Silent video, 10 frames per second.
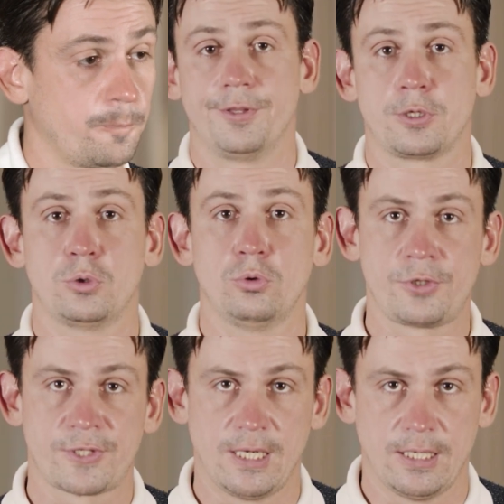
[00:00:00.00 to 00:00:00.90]
The
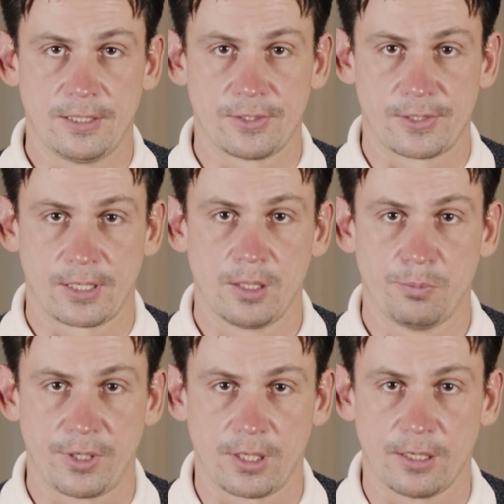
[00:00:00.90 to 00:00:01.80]
good signs the
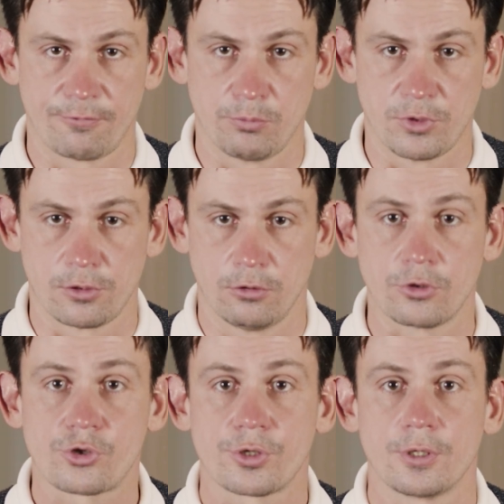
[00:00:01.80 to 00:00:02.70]
company got from this
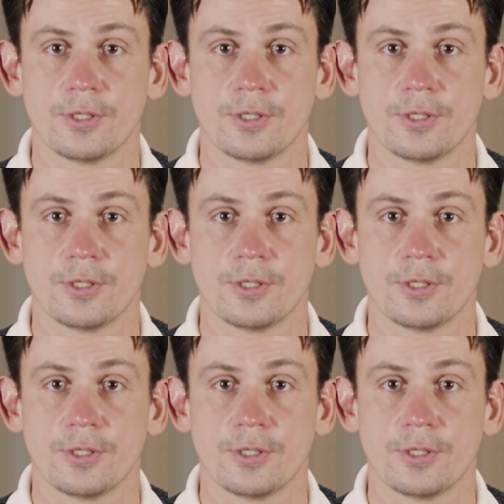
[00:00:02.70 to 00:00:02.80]
launch